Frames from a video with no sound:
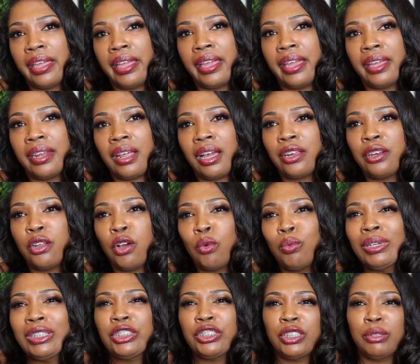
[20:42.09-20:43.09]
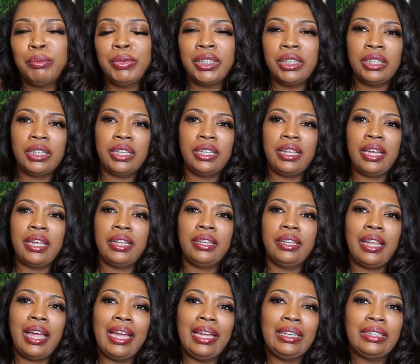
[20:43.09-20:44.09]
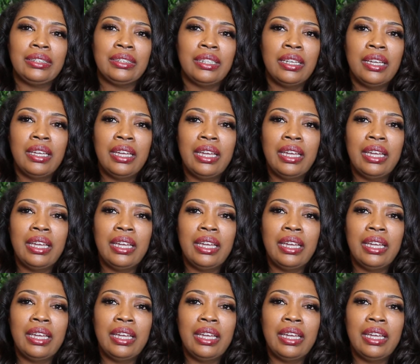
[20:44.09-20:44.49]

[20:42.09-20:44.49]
And I know we shouldn't be looking at likes.